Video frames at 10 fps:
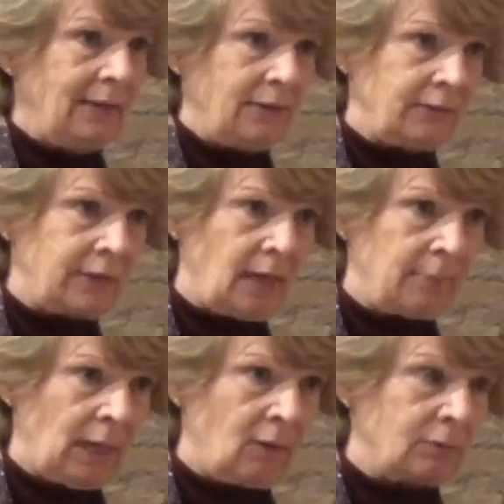This
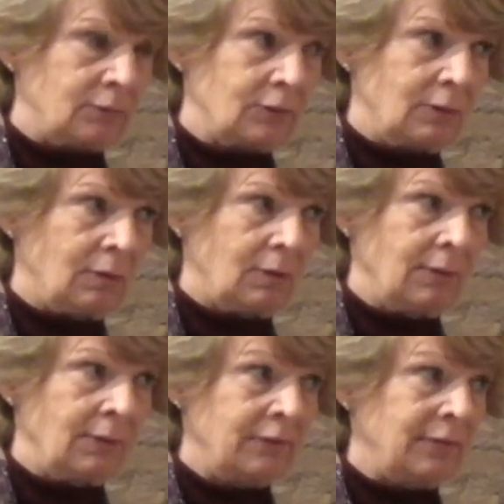came out
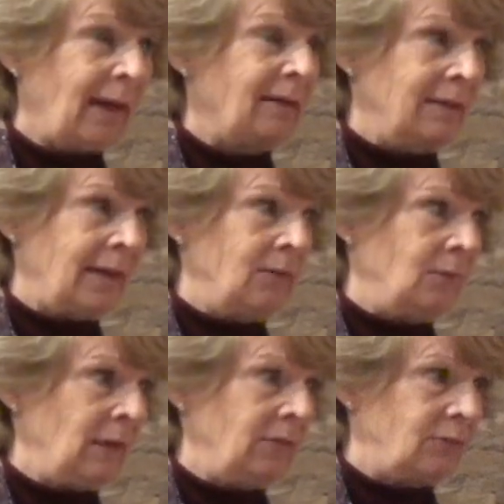on the second
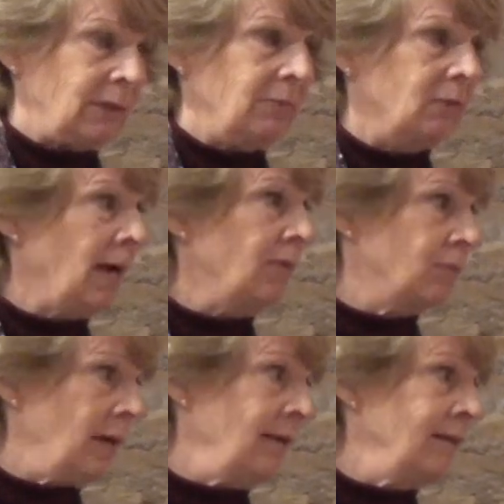anniversary of the
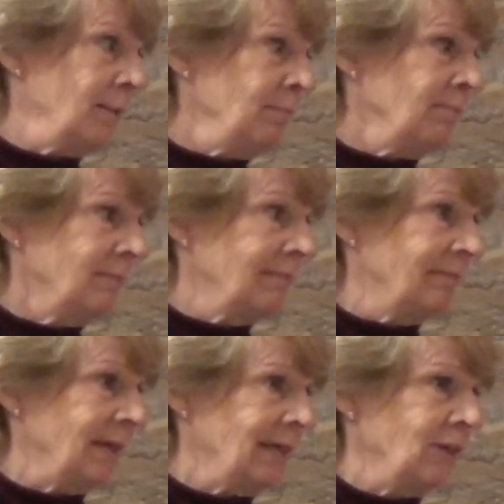referendum,
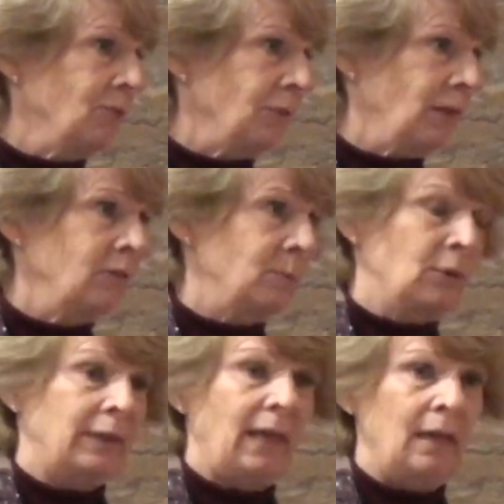and the first
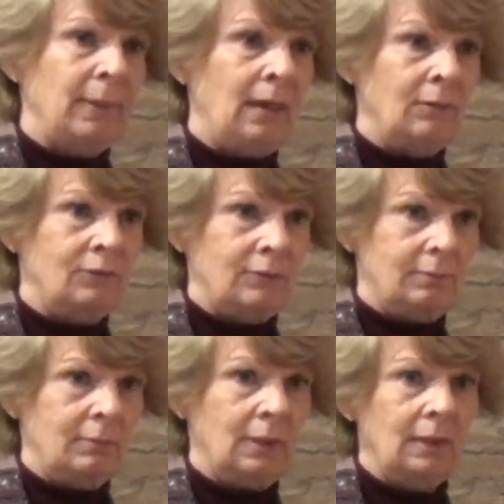book came out
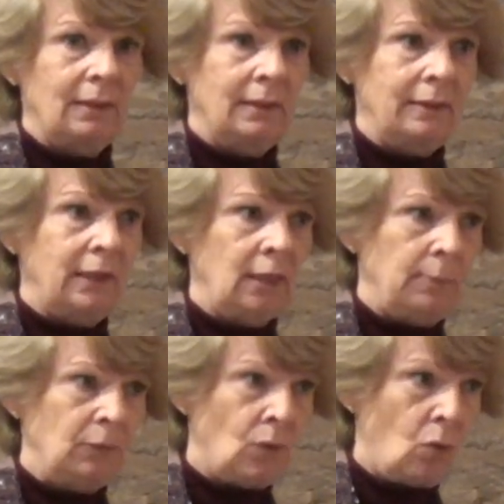the year
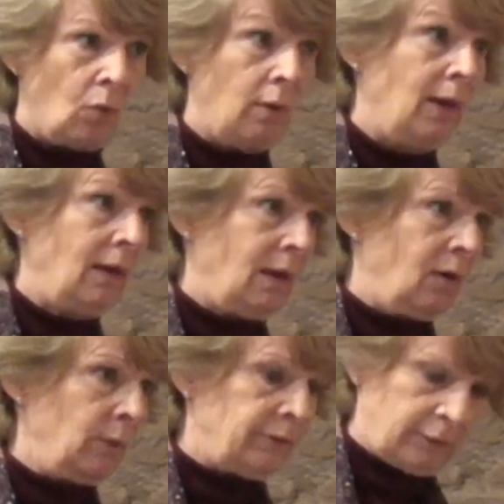before.
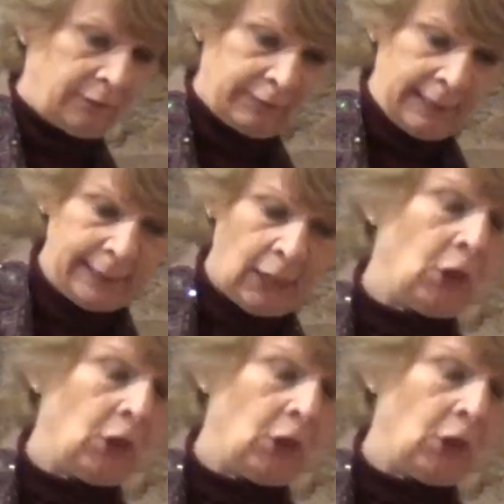We're sincerely